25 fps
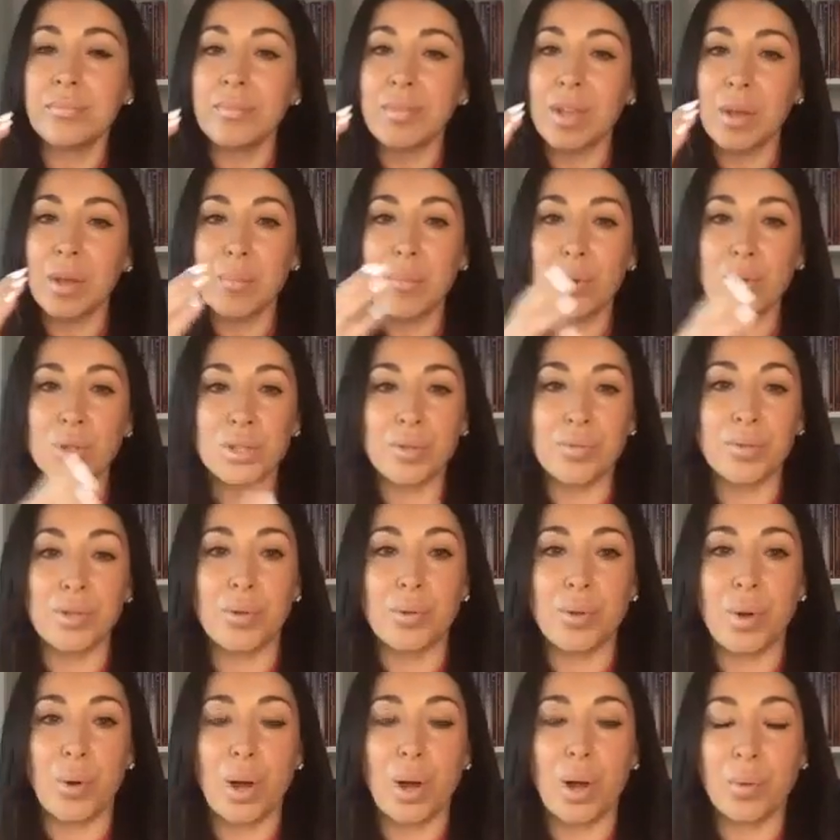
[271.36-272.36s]
most of you
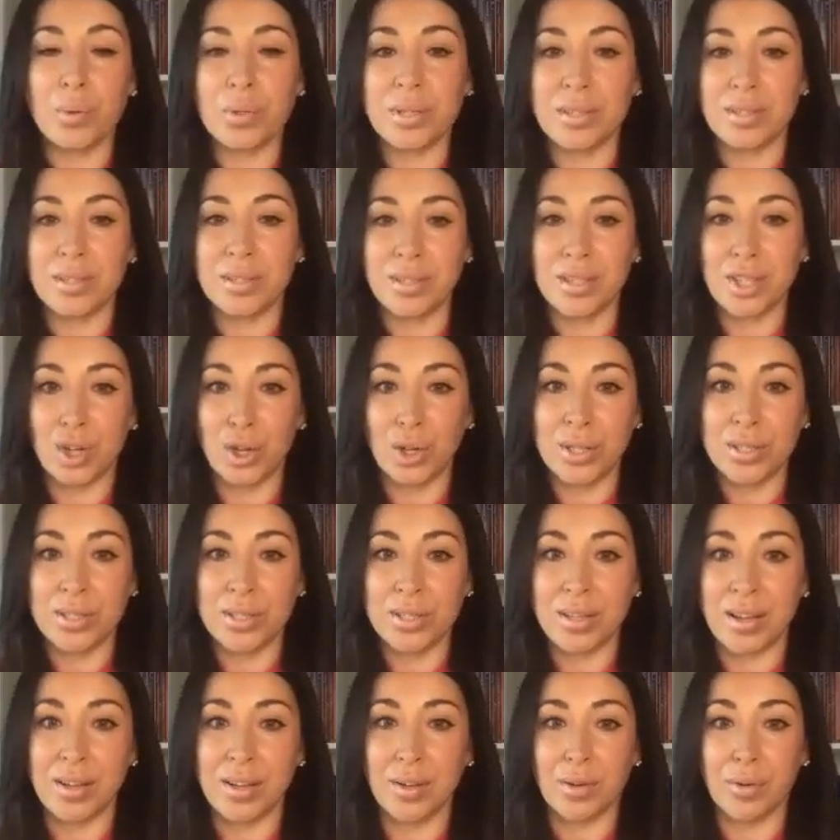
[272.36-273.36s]
know I was an interior
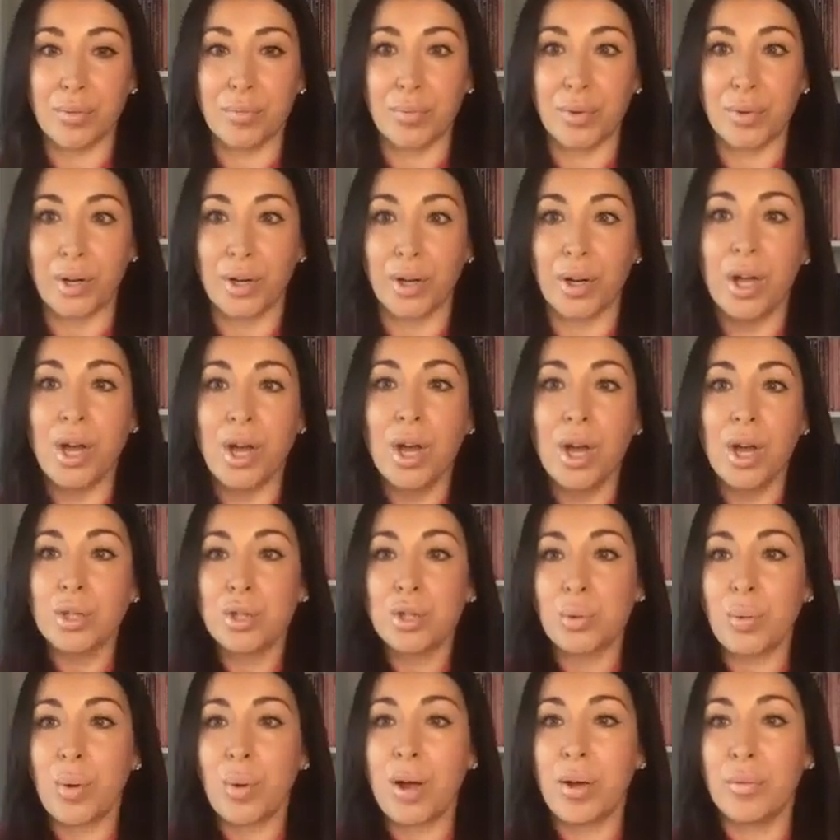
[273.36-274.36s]
designer for
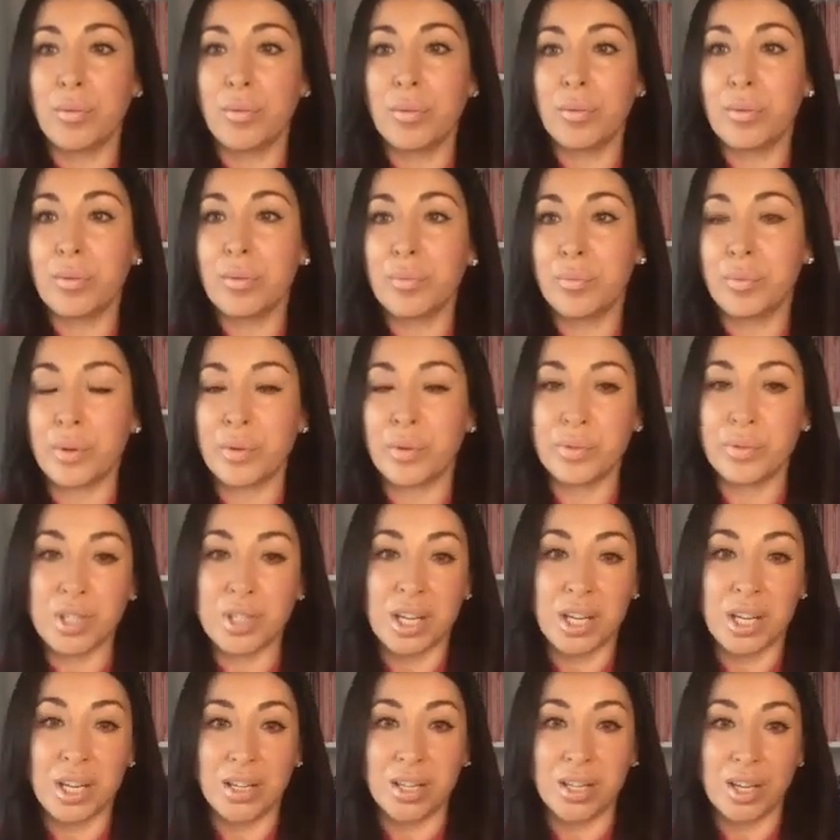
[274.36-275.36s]
12,
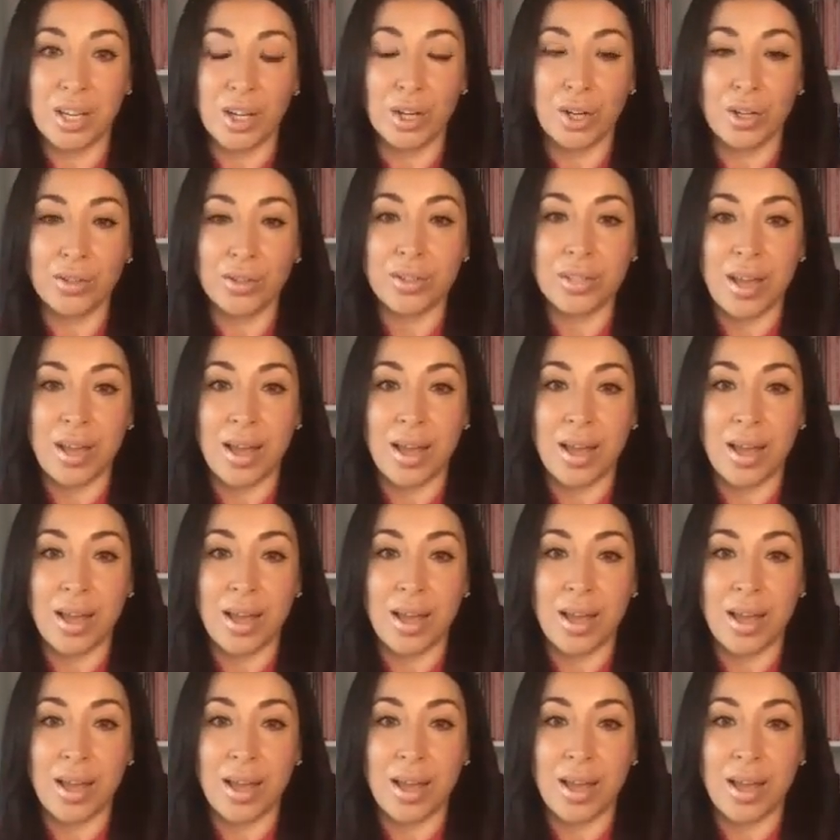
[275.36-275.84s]
15 years.